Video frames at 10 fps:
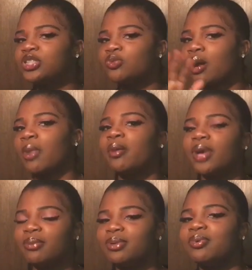with you while my
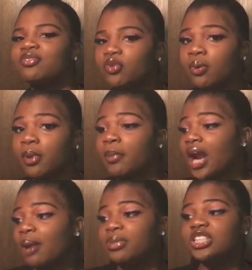baby performing,
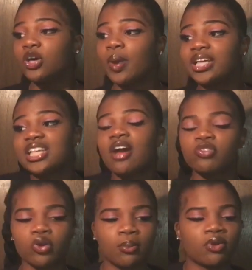but I beat your ass
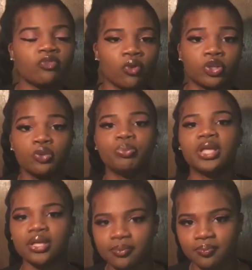after or before. You
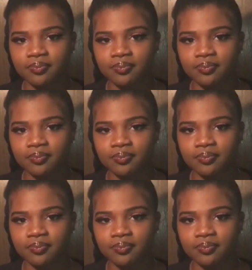pick